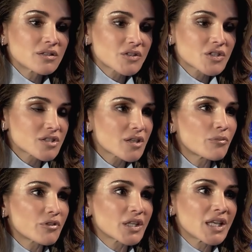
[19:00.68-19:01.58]
there is
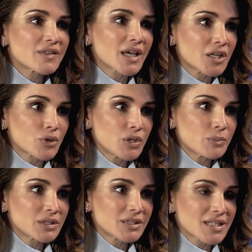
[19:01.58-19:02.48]
something in that
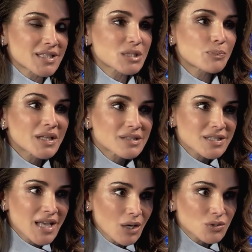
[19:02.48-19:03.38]
agreement that spells
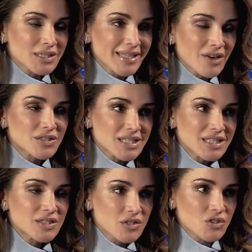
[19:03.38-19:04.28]
out and
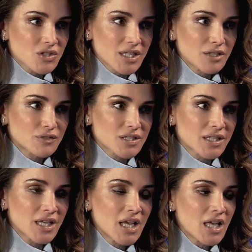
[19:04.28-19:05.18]
guarantees their
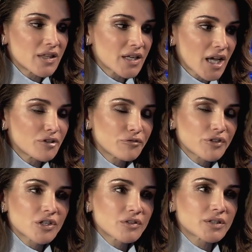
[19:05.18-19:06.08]
safety, then I
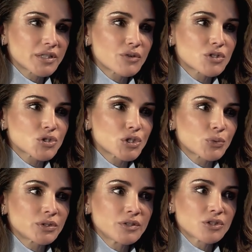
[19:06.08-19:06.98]
fear that their return
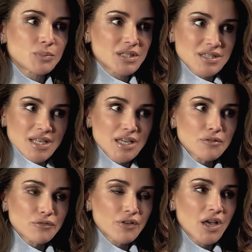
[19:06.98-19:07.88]
will neither be
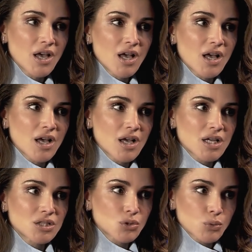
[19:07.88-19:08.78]
safe,
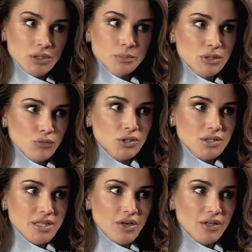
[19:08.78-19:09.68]
nor will it be
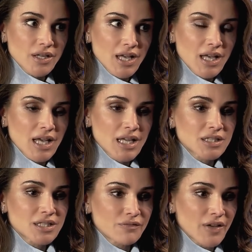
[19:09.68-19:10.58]
voluntary. And
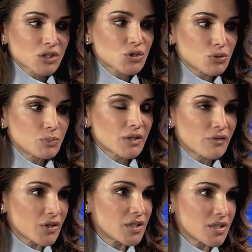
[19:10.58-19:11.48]
it, in fact, could be a
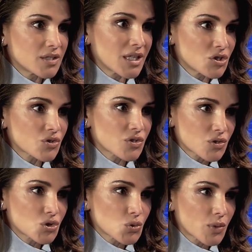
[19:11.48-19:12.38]
very dangerous
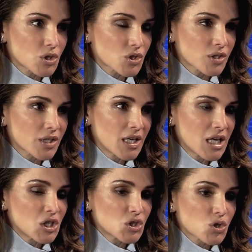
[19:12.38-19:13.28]
situation.
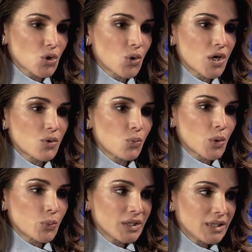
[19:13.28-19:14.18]
So
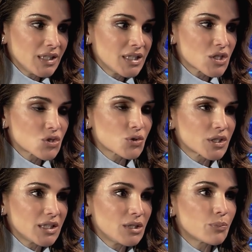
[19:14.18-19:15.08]
what we need is to
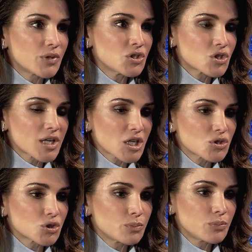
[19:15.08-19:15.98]
keep the
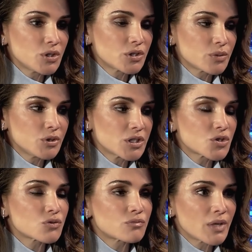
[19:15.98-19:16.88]
international community
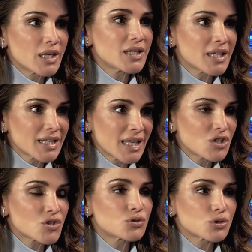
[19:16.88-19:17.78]
to remain
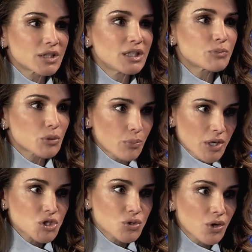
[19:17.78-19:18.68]
engaged and to keep the
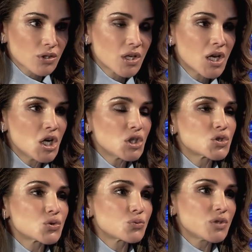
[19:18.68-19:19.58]
pressure on
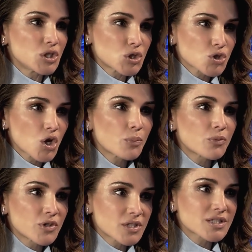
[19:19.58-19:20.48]
to really stop
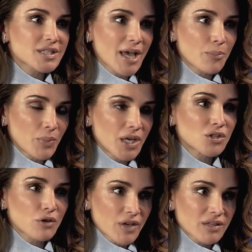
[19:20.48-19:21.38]
this campaign
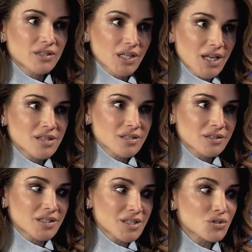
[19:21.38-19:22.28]
of ethnic cleansing
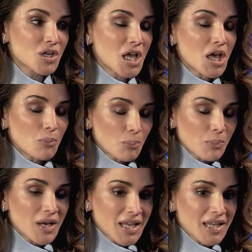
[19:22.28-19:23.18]
that is
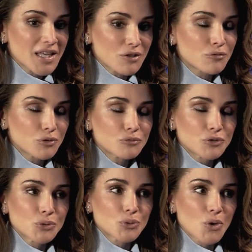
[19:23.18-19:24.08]
playing in full
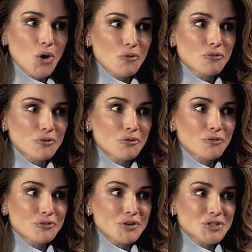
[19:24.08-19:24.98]
view of
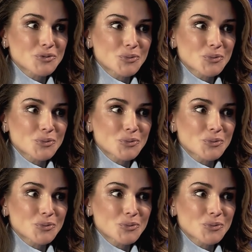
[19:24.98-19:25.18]
the rest of the